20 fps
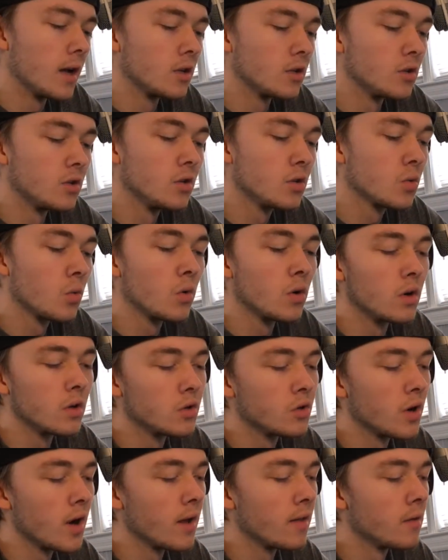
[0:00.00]
I just wanted
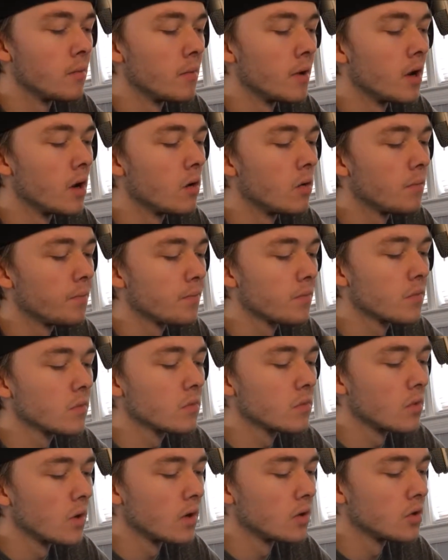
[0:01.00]
to try them out.
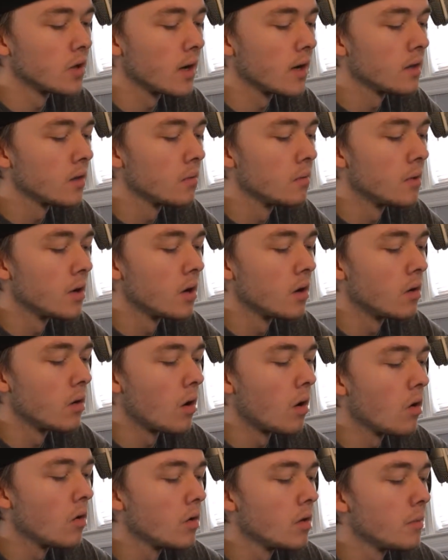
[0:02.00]
So I tried them
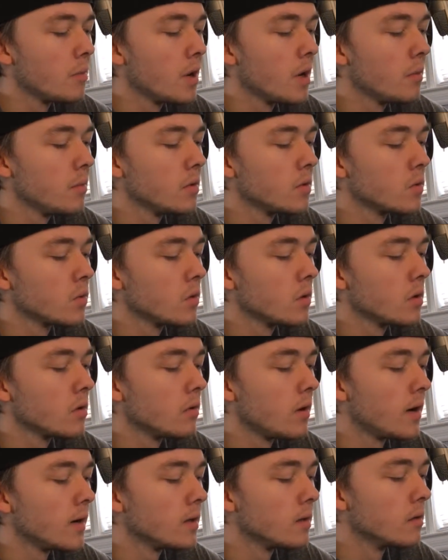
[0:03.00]
out. All of the babies
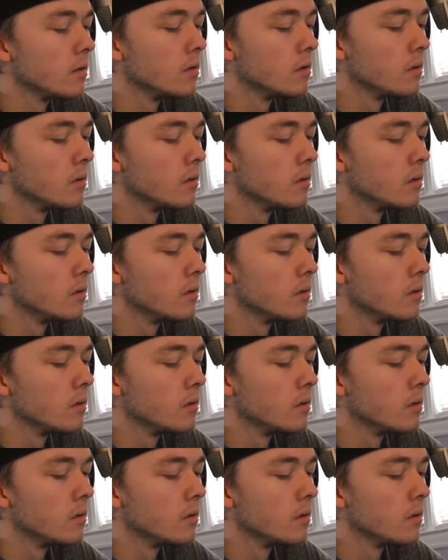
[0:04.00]
really like